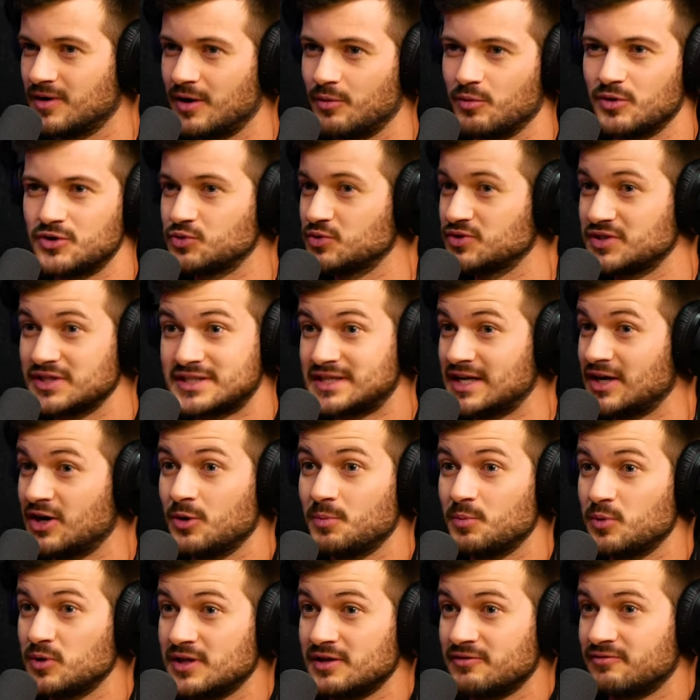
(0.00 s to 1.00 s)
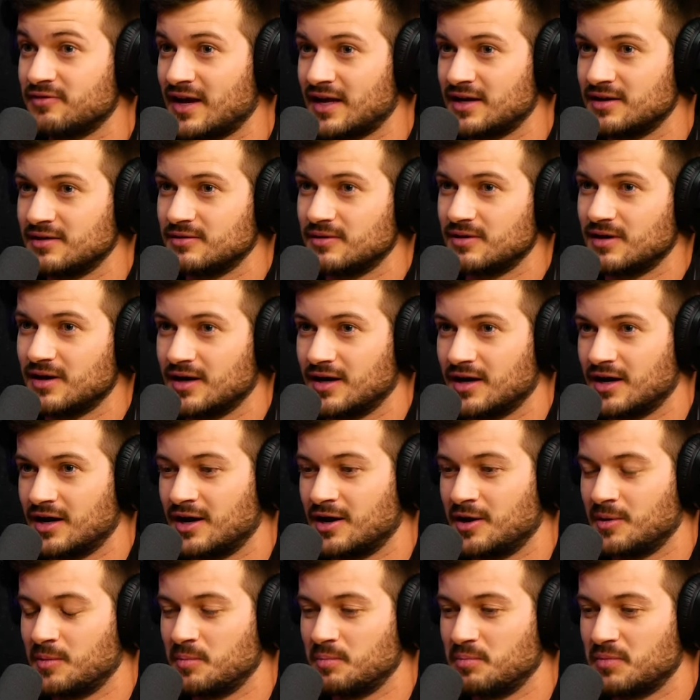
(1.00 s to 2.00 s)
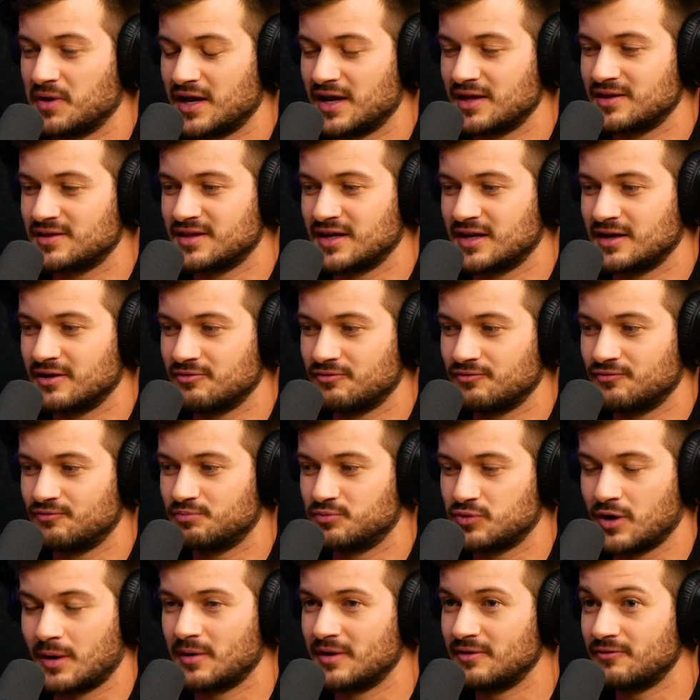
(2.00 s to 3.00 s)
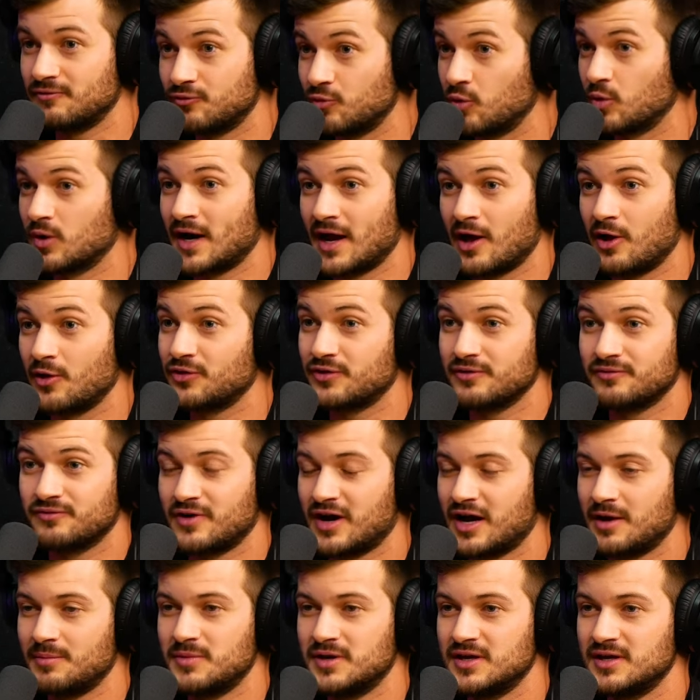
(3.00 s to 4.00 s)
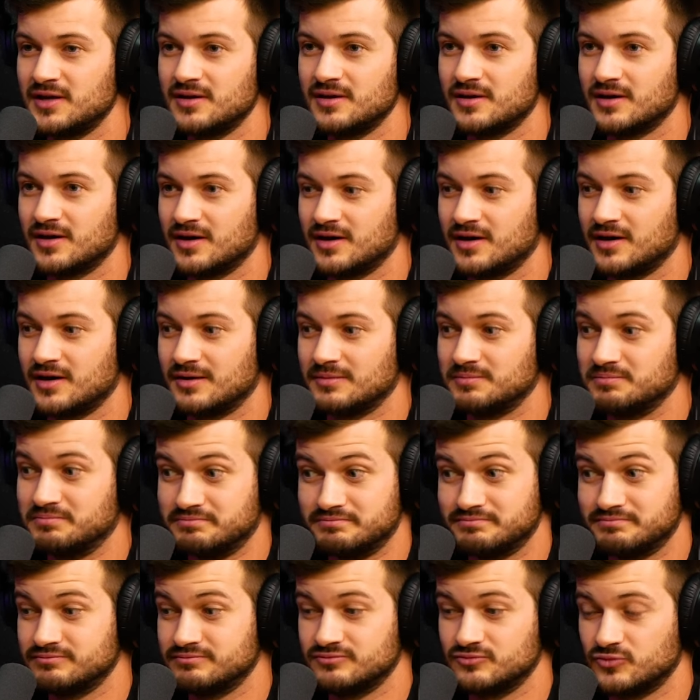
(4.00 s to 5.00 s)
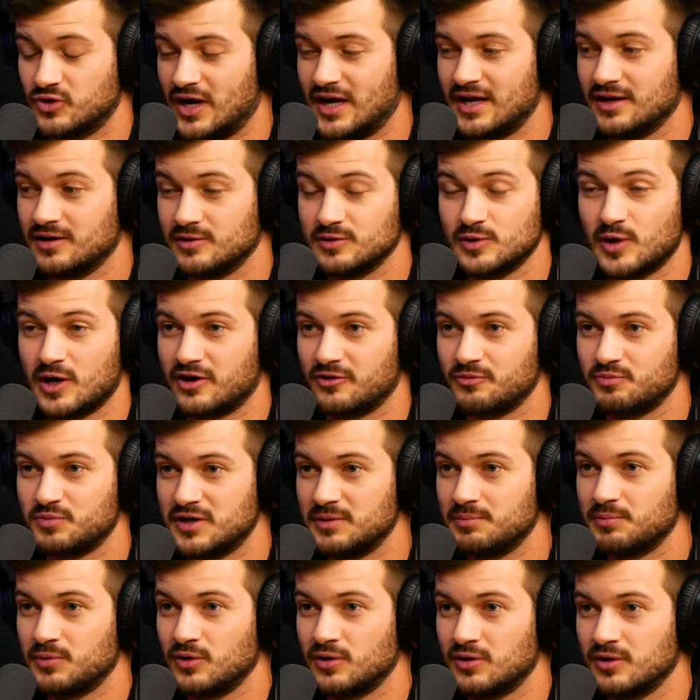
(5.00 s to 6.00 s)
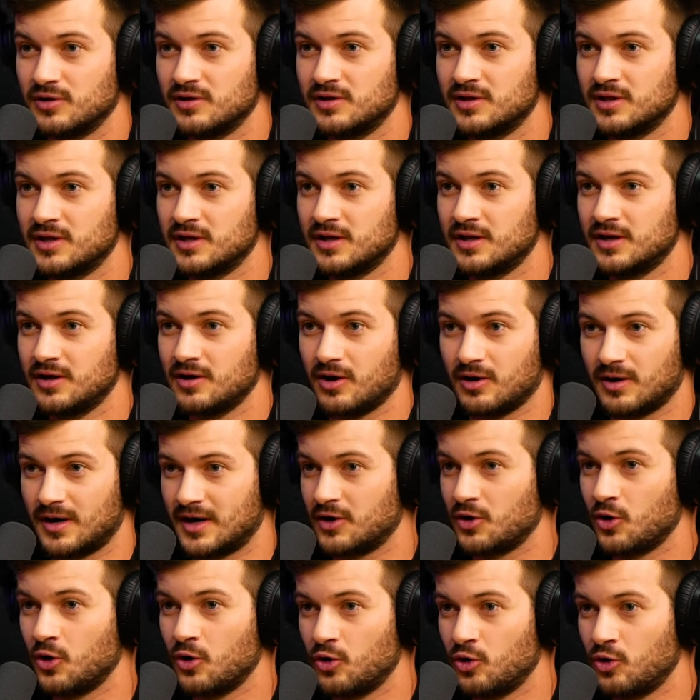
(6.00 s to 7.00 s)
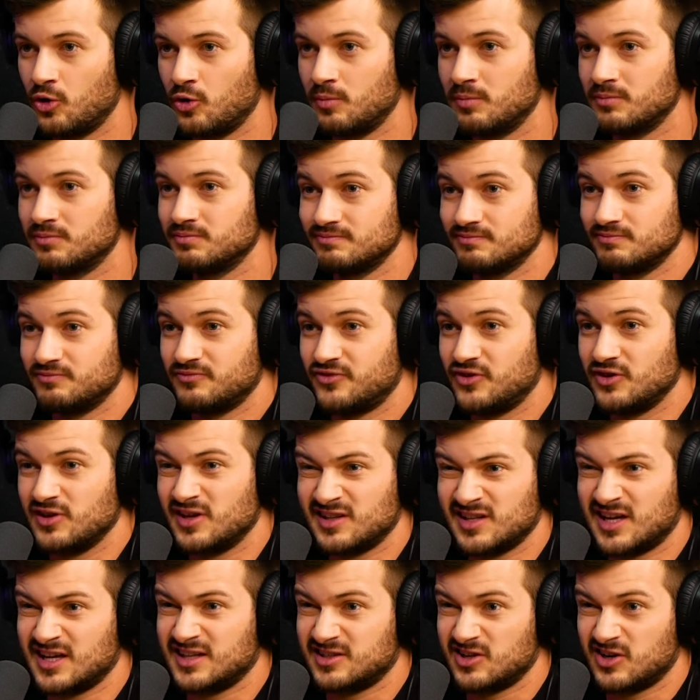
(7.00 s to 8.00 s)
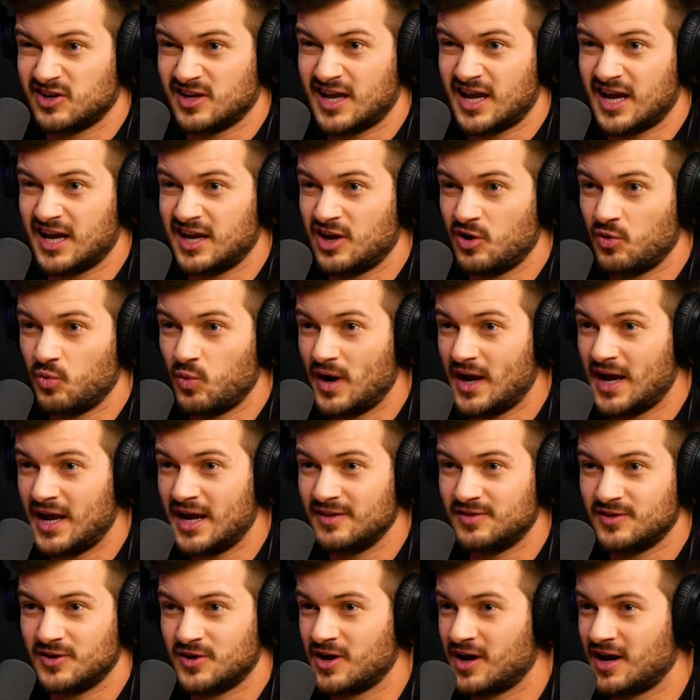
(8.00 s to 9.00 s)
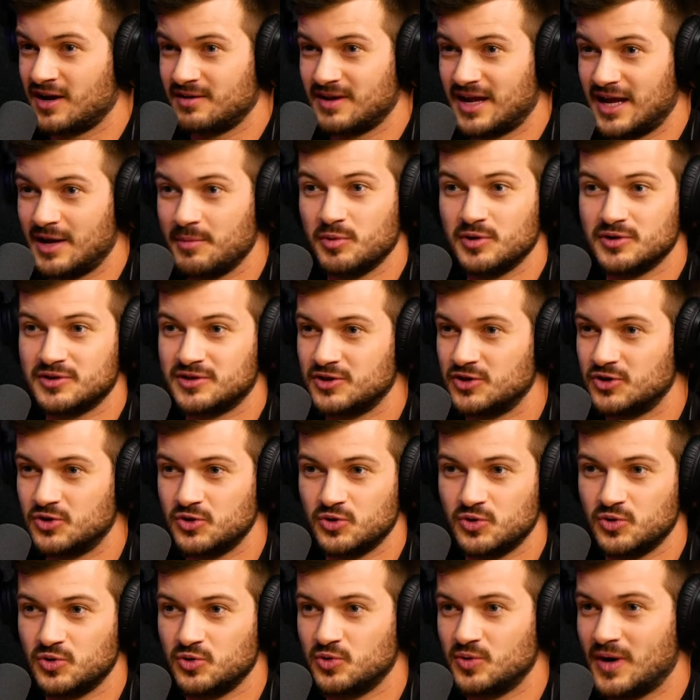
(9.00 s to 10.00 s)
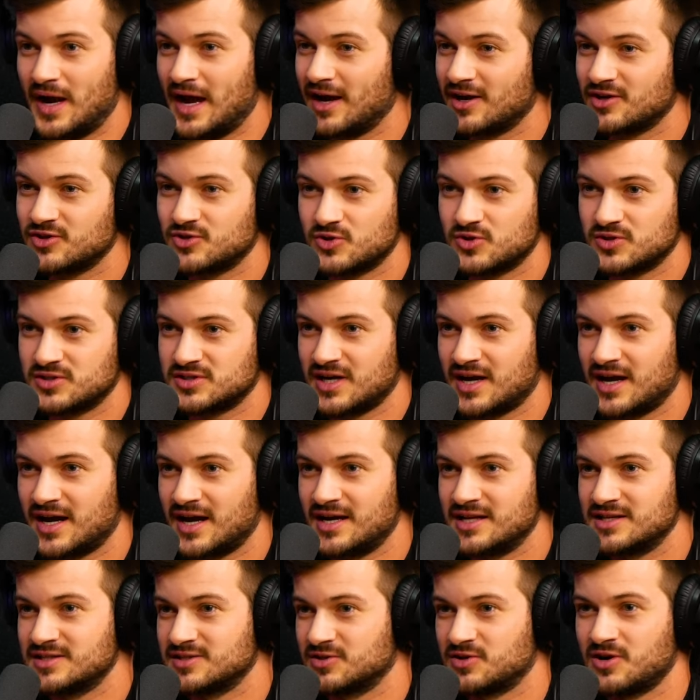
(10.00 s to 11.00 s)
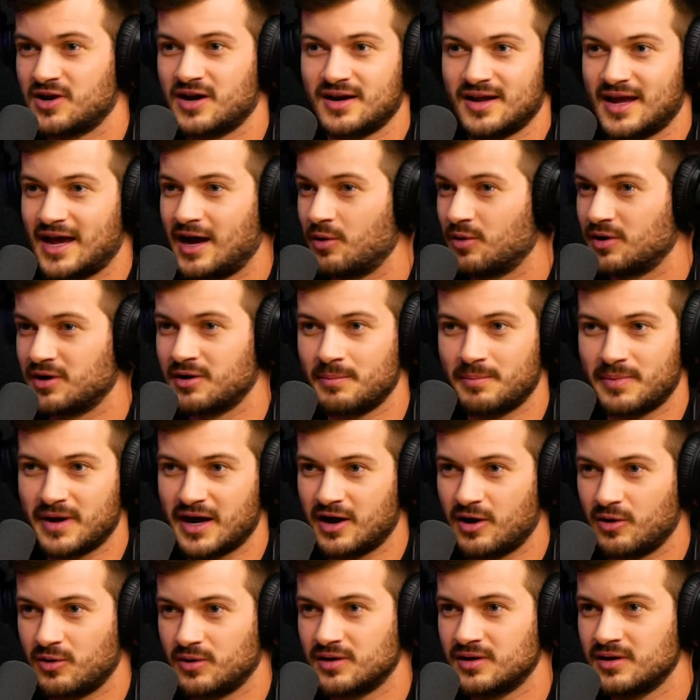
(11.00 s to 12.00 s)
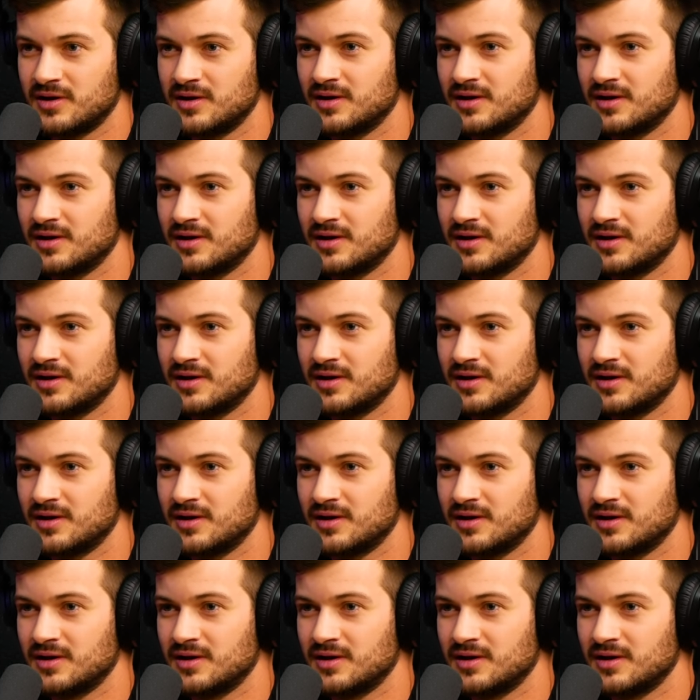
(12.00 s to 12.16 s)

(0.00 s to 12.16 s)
right? Which was a terrible event, mm-hmm. um, but I think f- probably for Healthify Me, uh, right? A lot of people are at home feeling like they're gaining weight, they're not able to do exercise, they're not out and about.